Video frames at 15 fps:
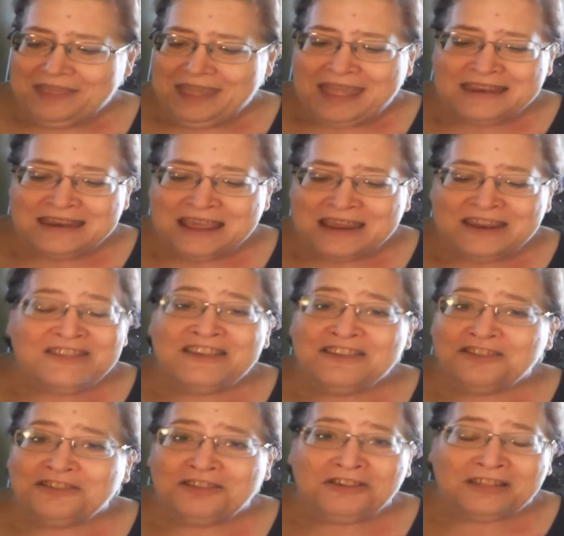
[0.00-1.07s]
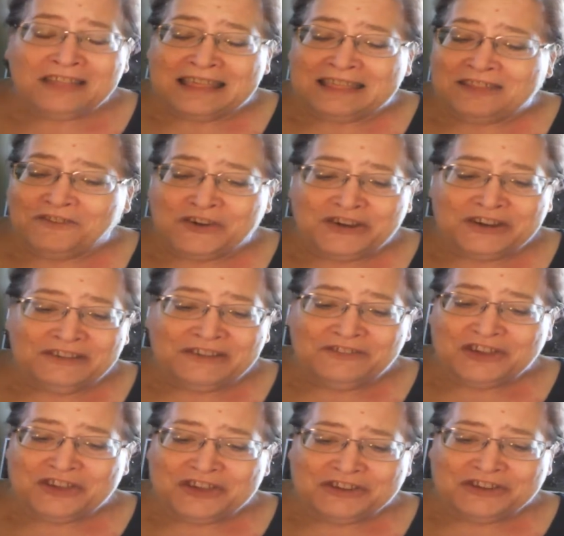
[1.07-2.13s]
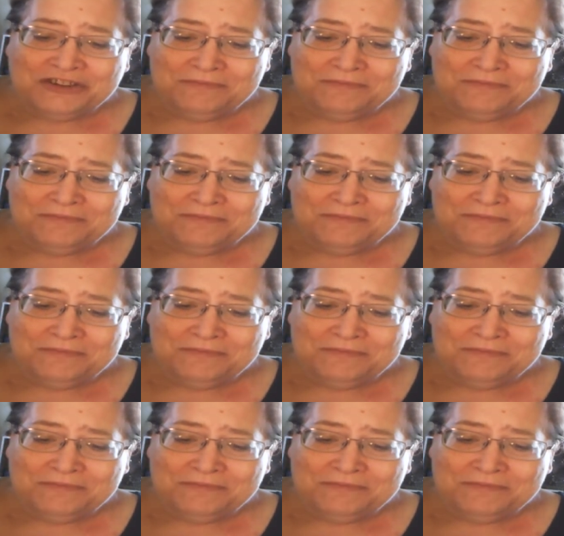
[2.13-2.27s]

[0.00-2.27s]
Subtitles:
And none of these look like they're very difficult.